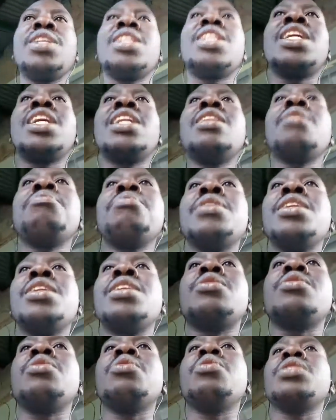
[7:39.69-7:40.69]
The other
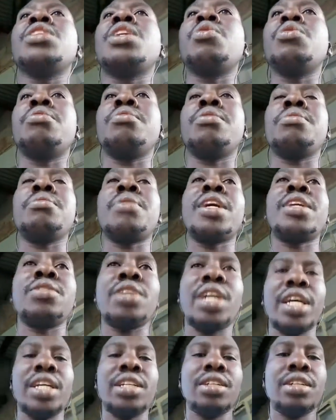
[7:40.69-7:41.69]
biggest loser will be Man
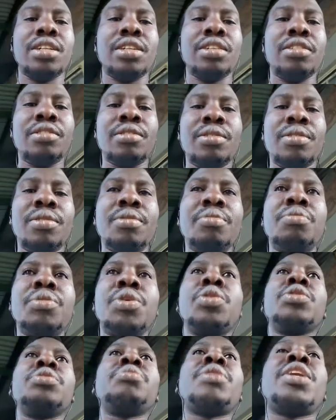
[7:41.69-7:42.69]
United,
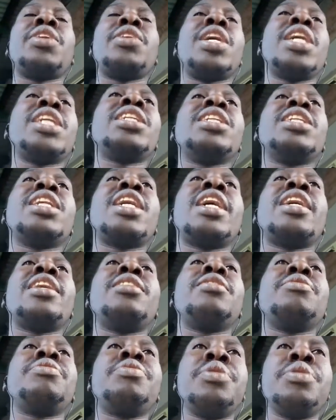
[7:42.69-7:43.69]
because Man United are
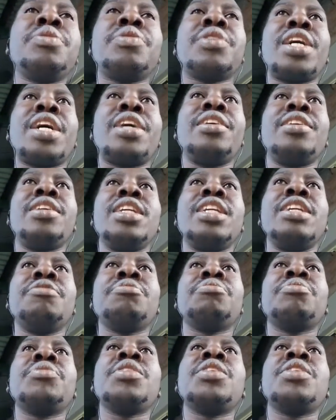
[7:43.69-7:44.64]
in 5th currently.